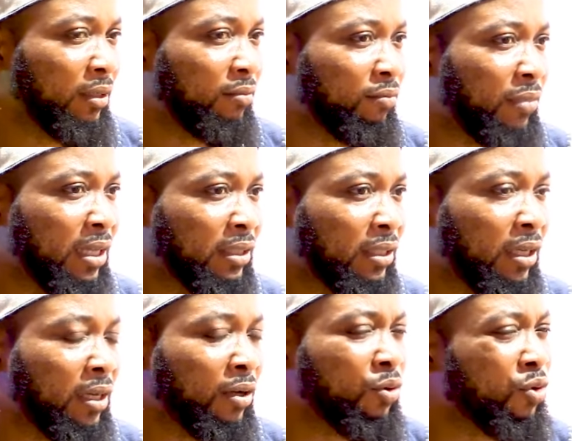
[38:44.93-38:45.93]
But
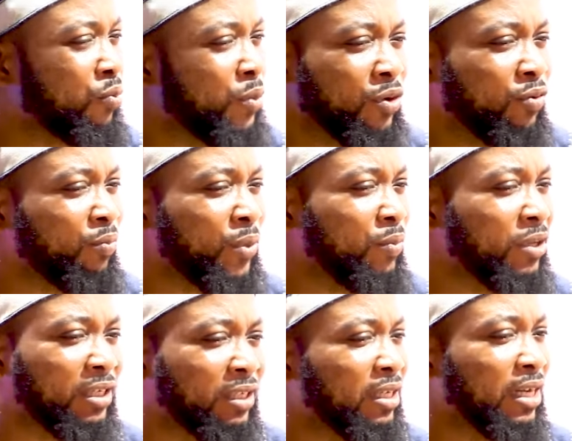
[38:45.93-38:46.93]
ubi bibi
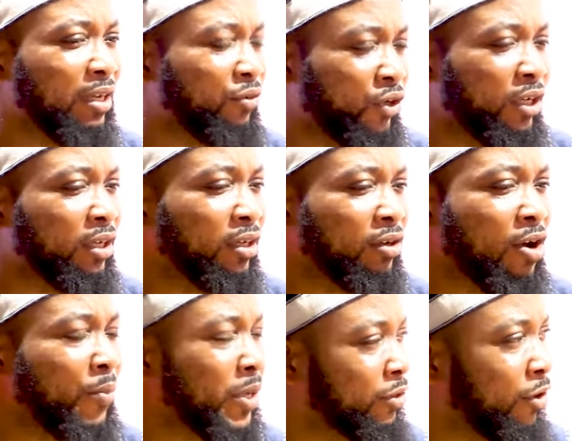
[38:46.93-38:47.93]
chen adri na
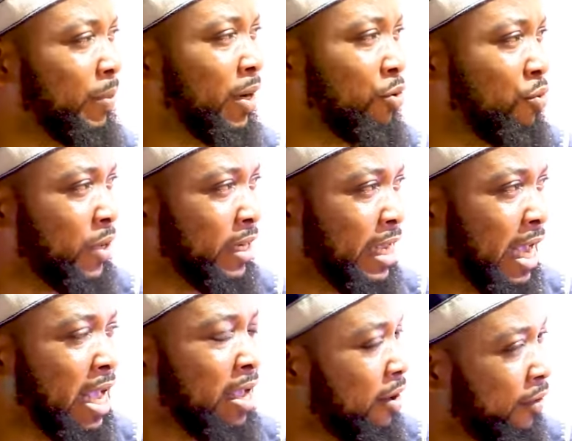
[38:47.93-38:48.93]
person be who media
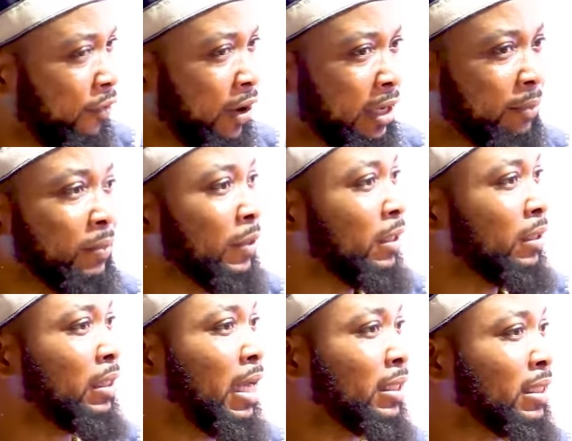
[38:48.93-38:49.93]
fine.
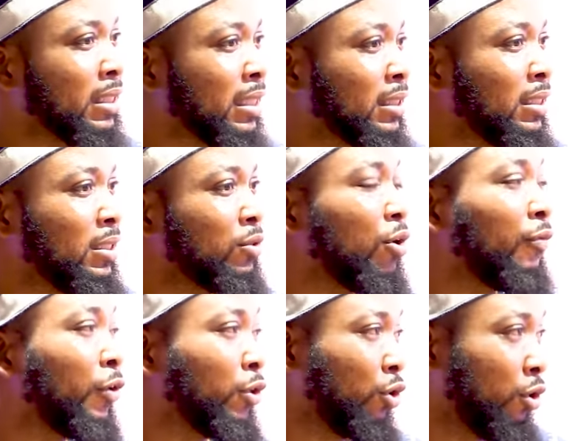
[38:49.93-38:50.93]
Now since I send in
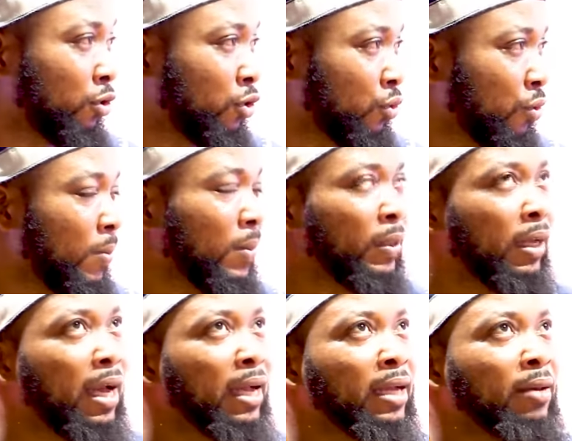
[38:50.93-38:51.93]
Crawford also,
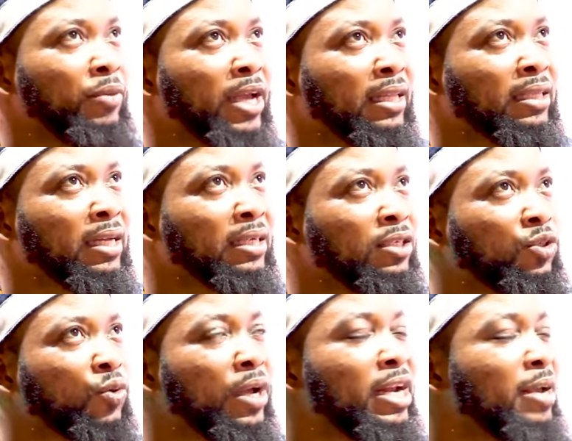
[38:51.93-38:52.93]
I can't be attending
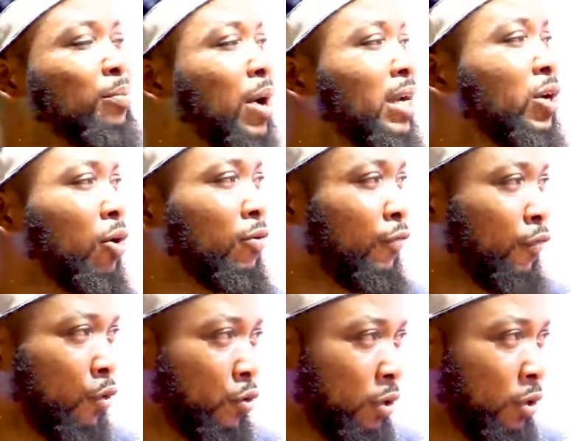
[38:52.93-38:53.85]
to anybody on phone.